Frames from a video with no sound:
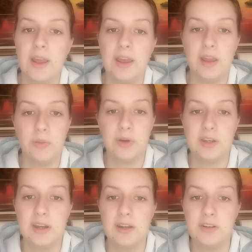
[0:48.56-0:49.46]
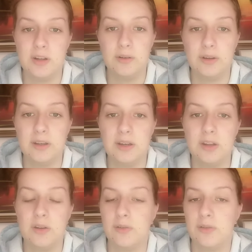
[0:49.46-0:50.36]
in which the children
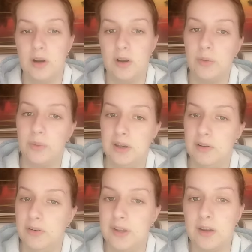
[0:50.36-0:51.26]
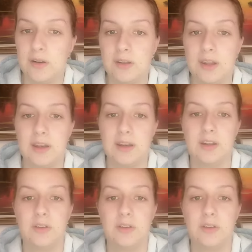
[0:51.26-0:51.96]
need to follow with their fingers and need